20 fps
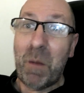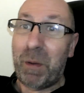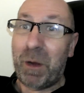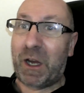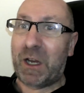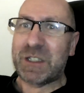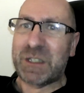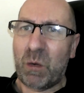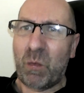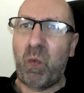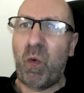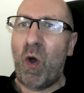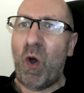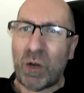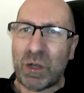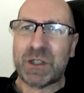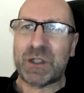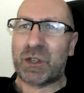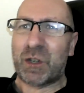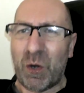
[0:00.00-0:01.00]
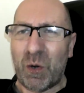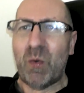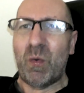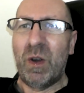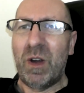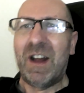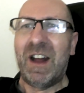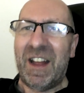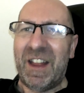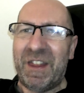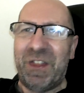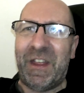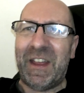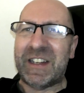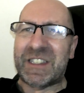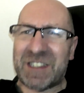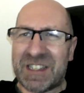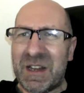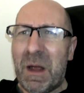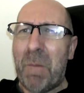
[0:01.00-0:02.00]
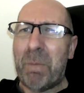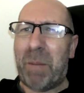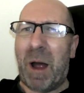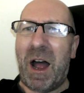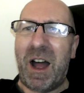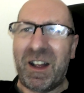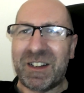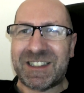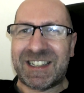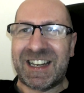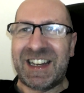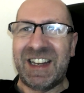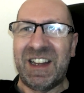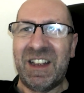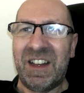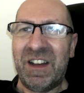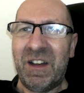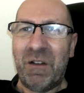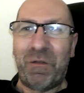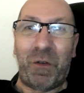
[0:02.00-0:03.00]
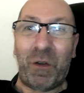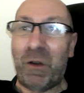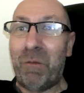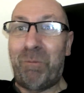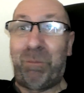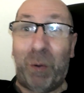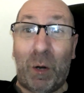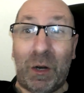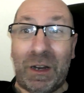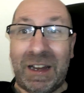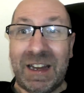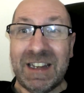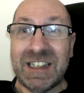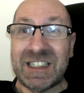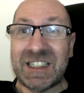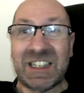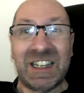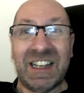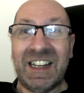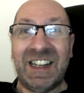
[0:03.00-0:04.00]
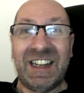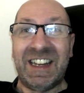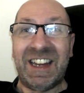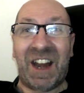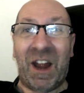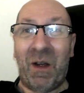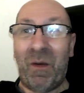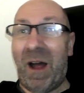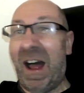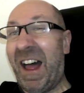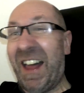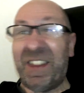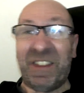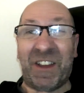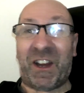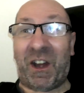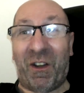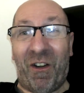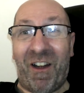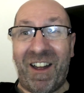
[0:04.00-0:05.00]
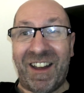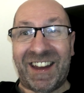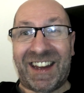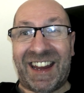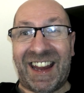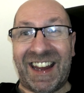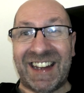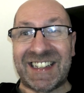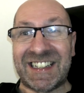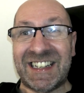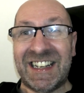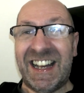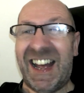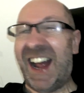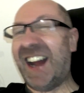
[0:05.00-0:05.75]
because he walks through this party full of bullies, you know, and the Karate Kid,